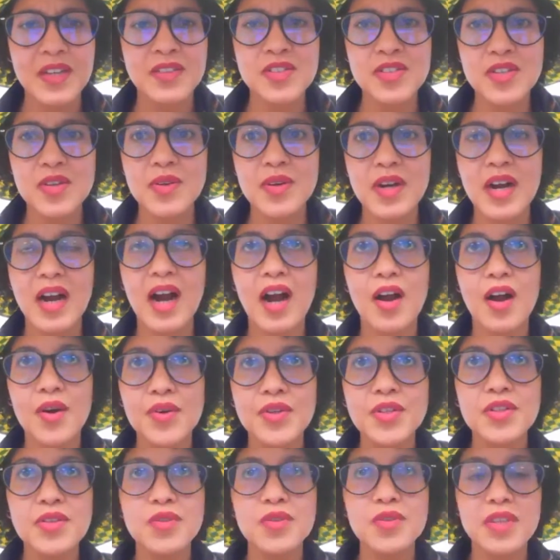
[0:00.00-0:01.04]
And so
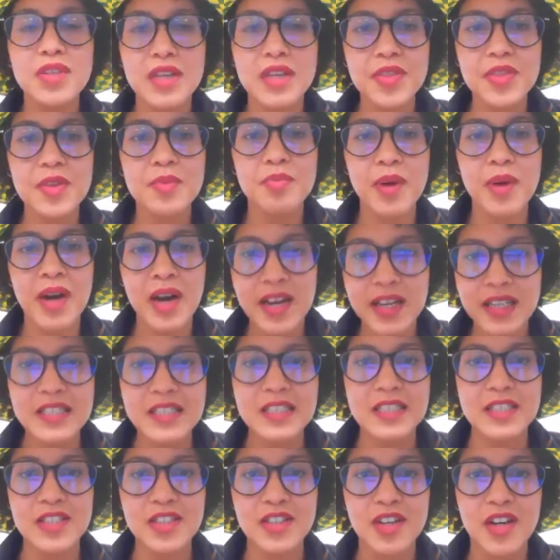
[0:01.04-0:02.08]
how do you get the
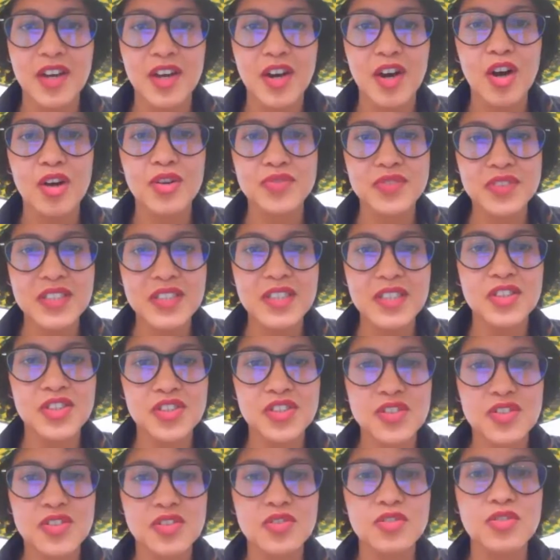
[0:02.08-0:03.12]
buy-in of
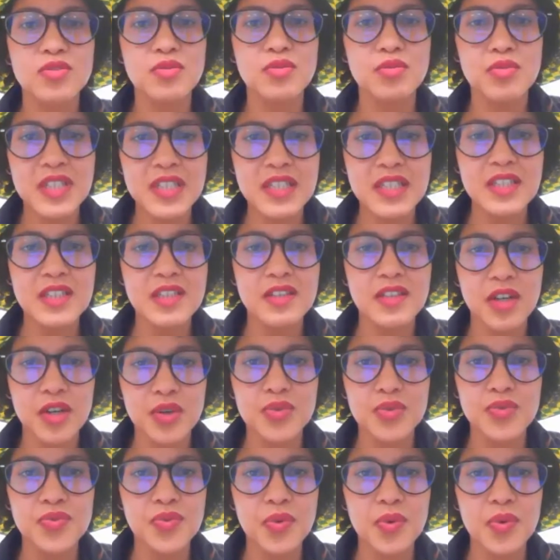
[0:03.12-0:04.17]
teachers to really
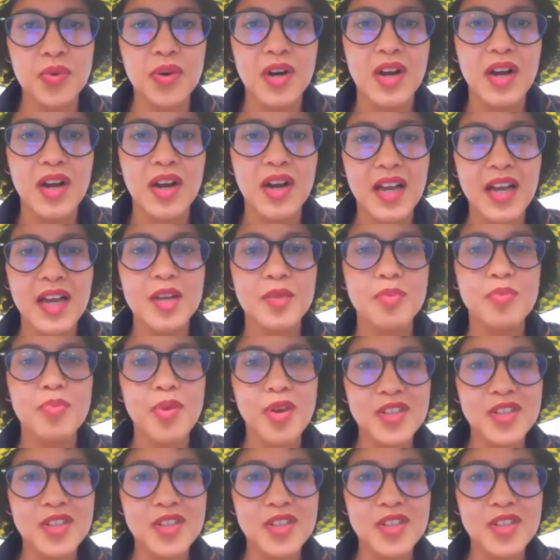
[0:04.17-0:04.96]
go for a,